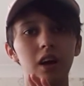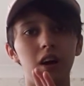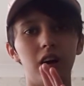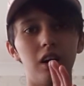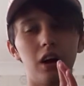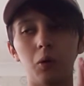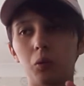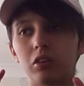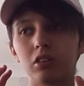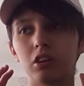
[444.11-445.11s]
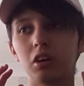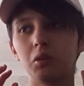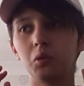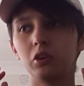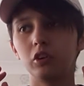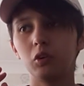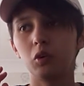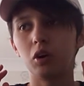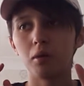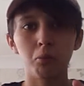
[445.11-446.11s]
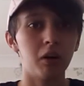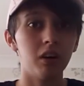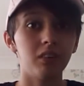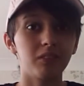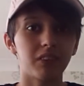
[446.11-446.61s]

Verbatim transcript: uh, I want to know your input